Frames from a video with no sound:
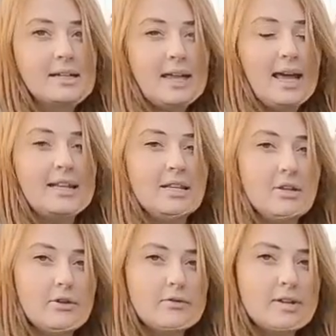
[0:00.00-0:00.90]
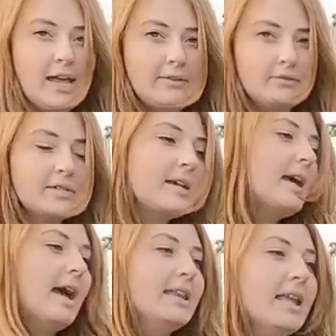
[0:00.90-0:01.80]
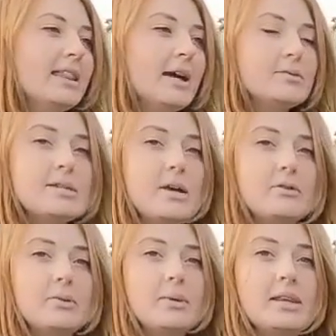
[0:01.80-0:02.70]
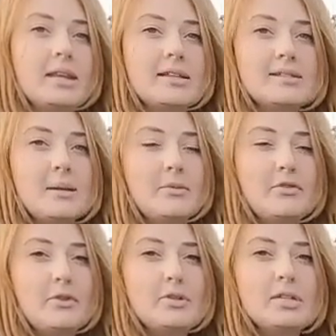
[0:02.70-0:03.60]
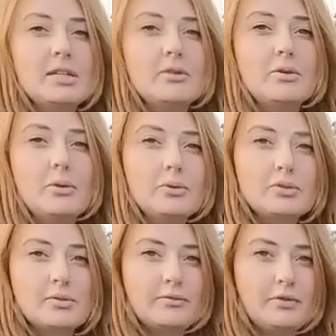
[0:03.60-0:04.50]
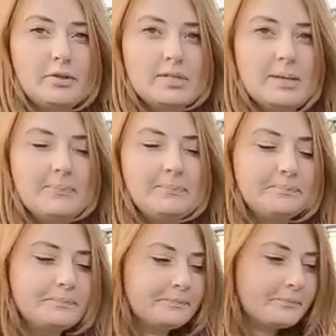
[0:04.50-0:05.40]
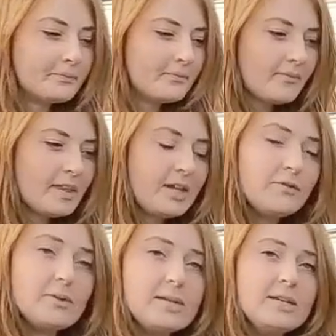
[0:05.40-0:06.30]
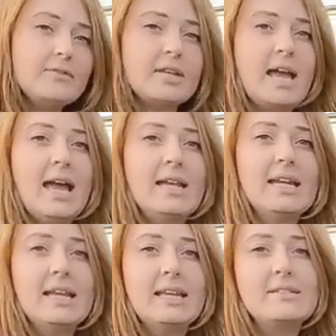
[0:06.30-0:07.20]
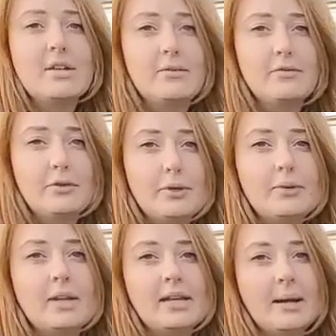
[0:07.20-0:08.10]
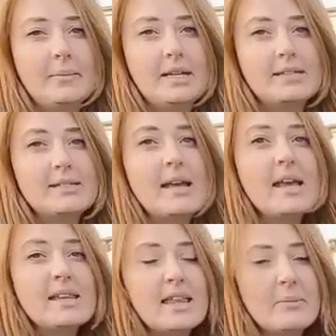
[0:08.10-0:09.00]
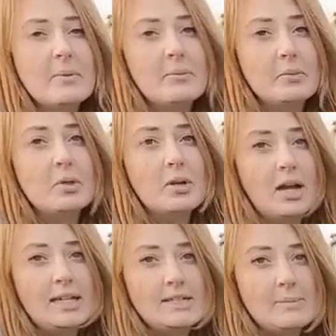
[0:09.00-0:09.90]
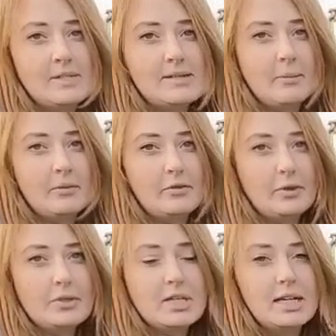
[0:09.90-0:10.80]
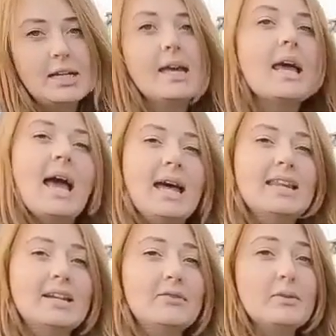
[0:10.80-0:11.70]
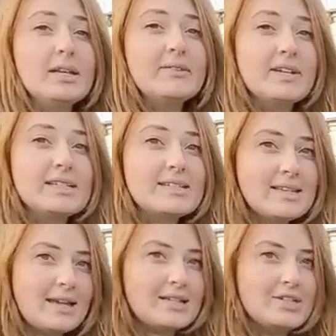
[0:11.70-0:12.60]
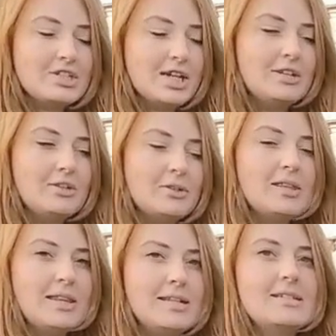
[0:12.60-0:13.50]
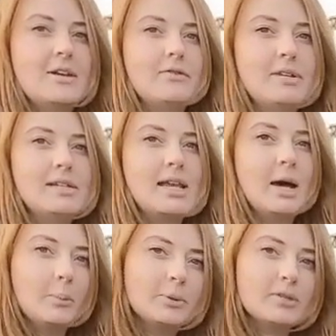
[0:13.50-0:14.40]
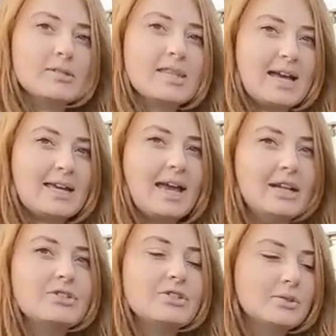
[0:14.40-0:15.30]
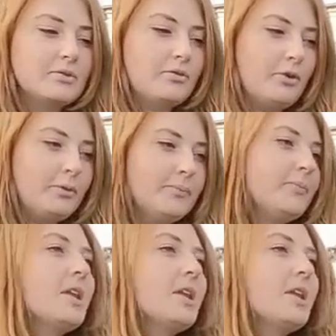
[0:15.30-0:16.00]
cane that you've left, and then that will tell you whether that's summer fruiting or autumn fruiting. If you leave the cane and they don't fruit, then that means they're more likely to be summer fruiting, and then if you leave it a second year, you can then definitely tell, because that cane should fruit.